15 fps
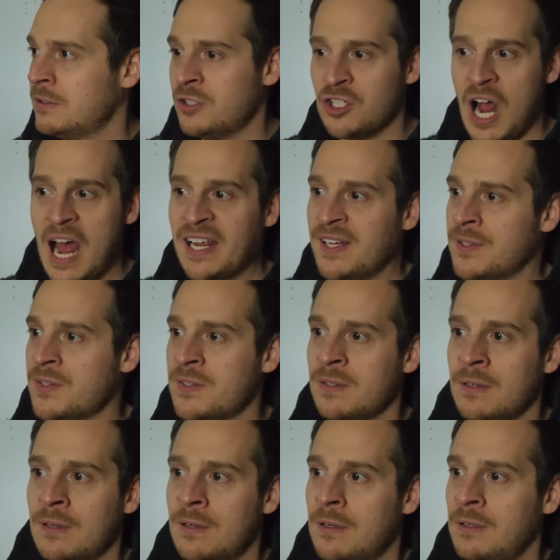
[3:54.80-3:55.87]
Giants,
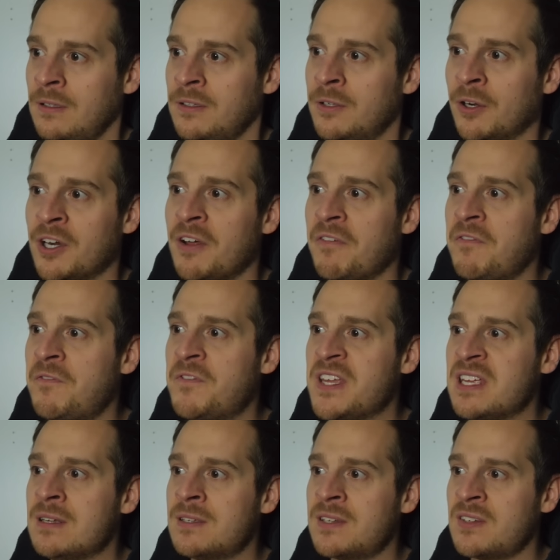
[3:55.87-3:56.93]
you're gonna
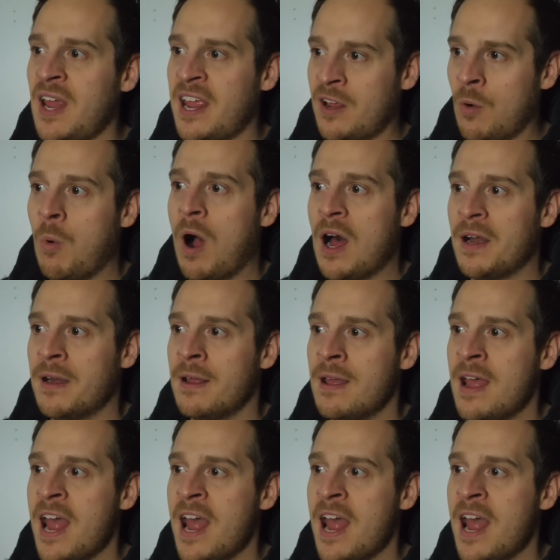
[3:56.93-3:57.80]
feed Saquon,